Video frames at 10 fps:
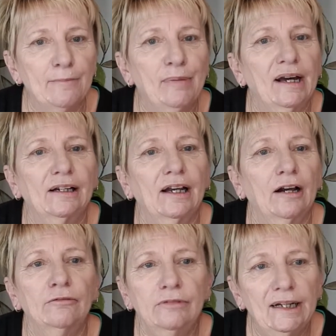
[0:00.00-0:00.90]
But
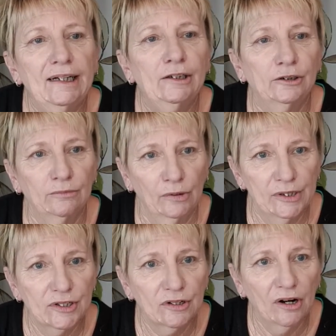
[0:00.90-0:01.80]
a really good
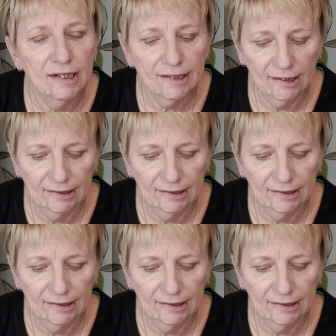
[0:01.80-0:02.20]
moisturizer